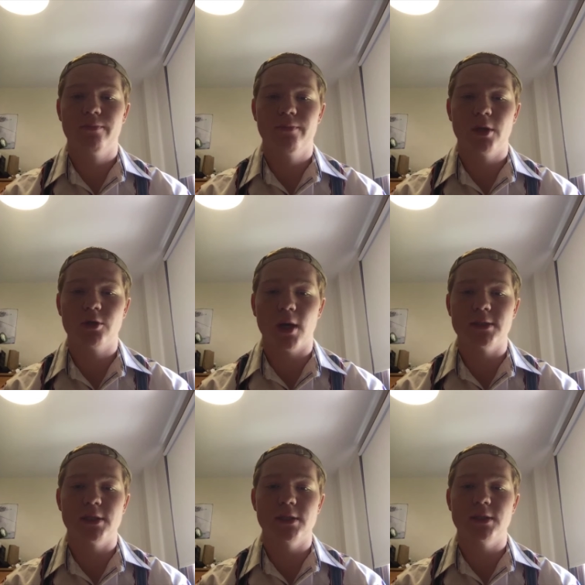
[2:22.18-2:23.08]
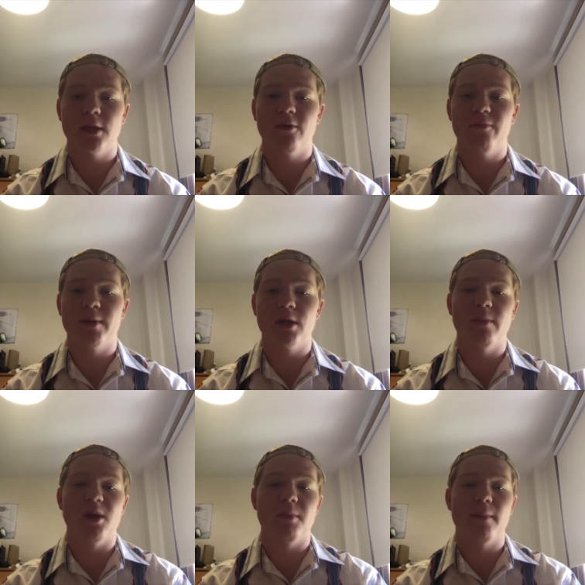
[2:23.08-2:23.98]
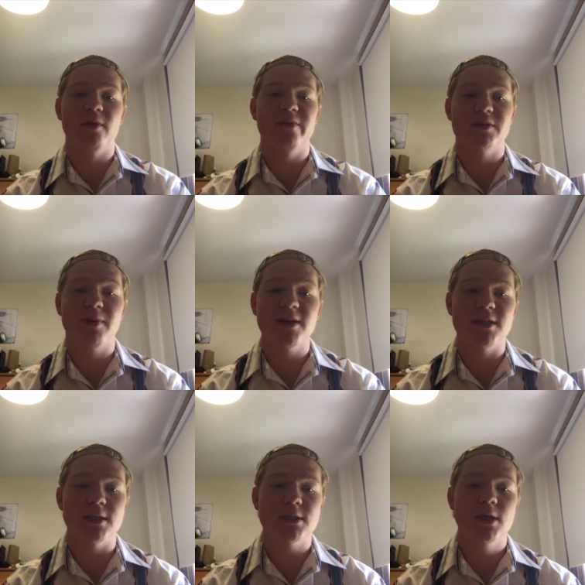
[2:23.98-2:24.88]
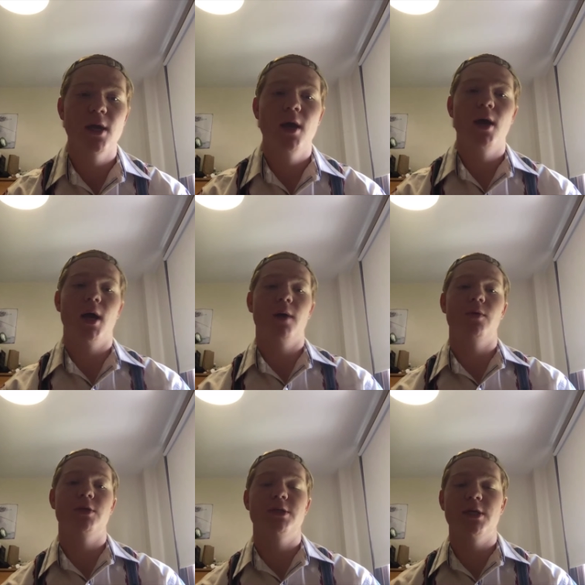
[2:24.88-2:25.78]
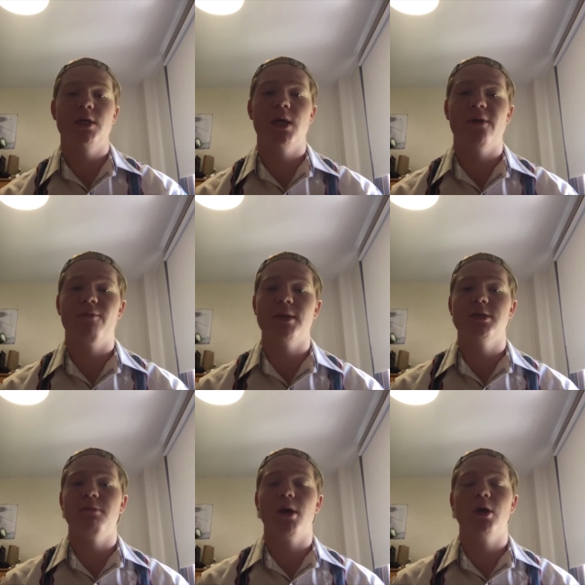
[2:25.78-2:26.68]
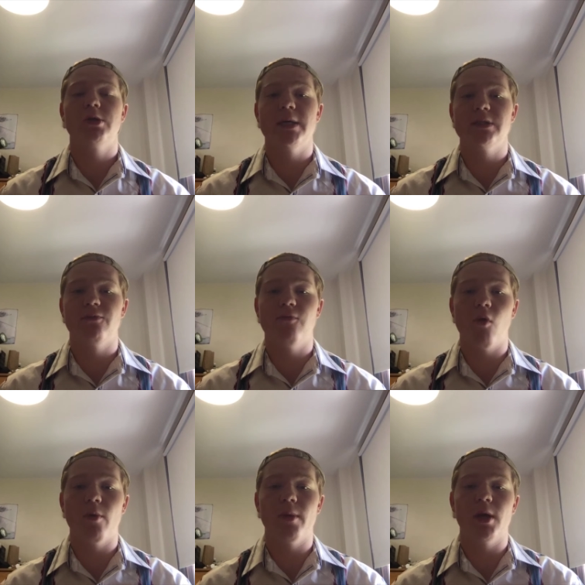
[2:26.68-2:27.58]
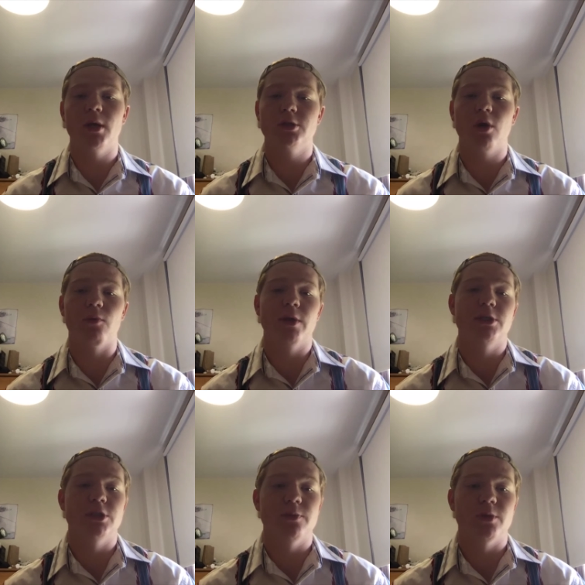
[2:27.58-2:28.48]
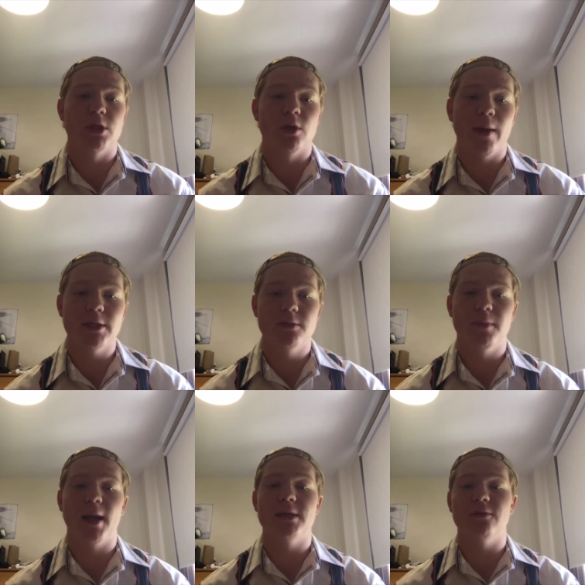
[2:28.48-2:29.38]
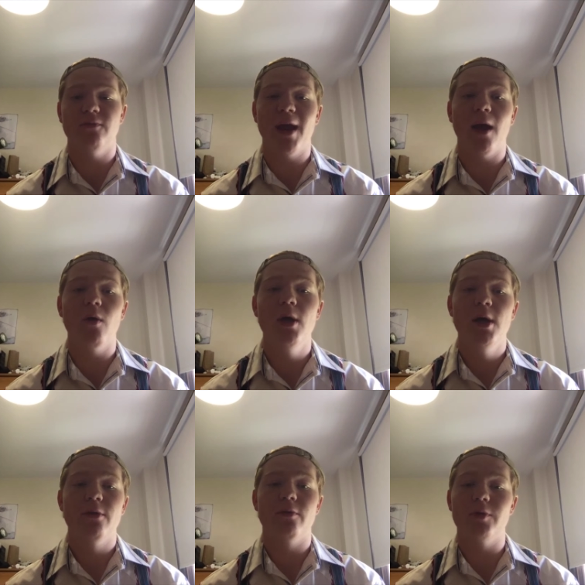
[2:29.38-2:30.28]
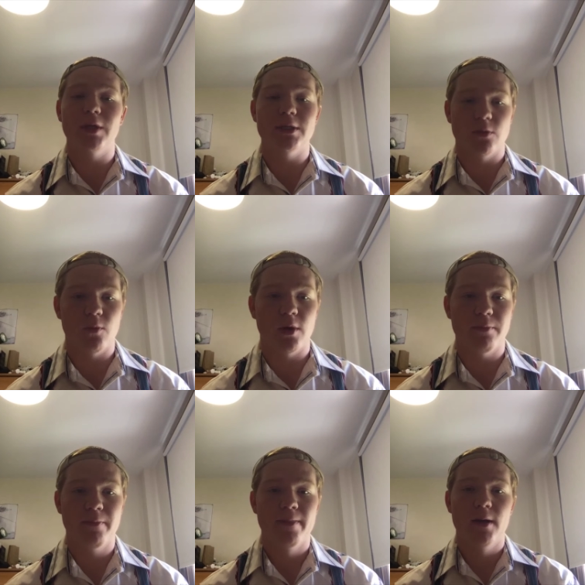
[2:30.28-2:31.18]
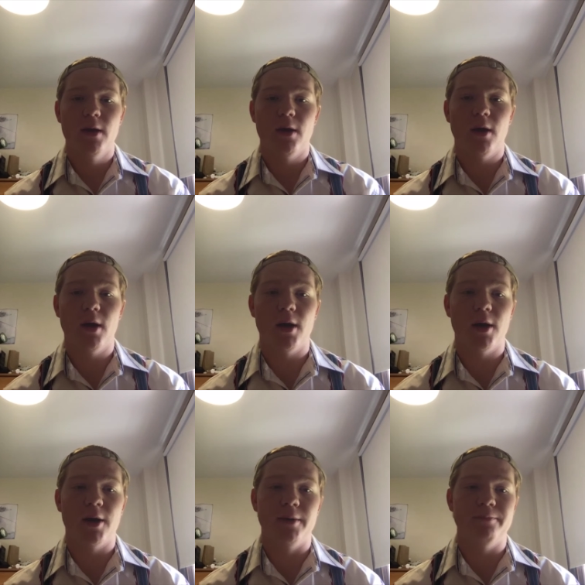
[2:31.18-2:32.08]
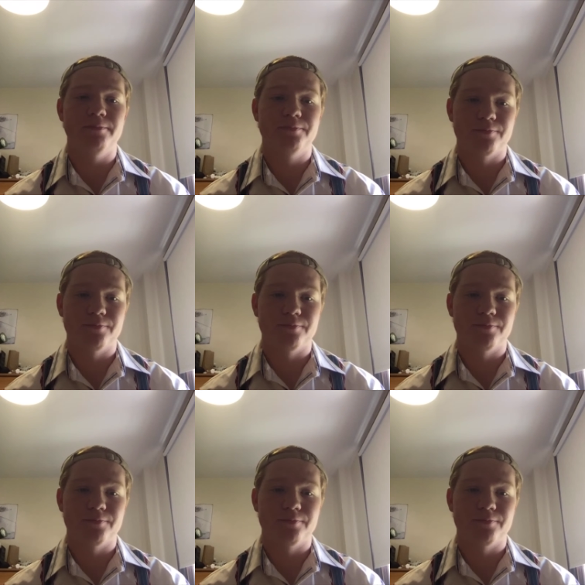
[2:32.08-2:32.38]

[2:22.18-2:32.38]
atrocities that have been committed by previous presidents. We'll see if President Barrow tries to form a strong relationship with the U.S., but as of now, there really isn't one.